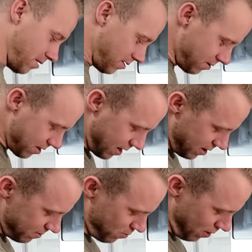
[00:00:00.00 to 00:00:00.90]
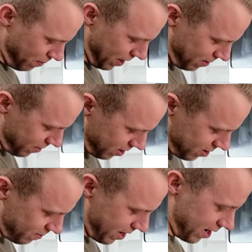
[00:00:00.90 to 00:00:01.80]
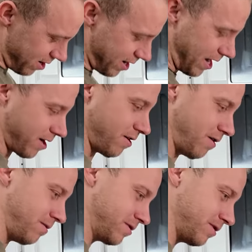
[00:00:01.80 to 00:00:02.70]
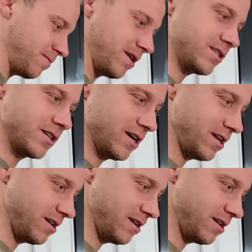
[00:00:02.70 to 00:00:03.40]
Oh, okay. The more peanut butter, the better. You can't go wrong with too much. Good?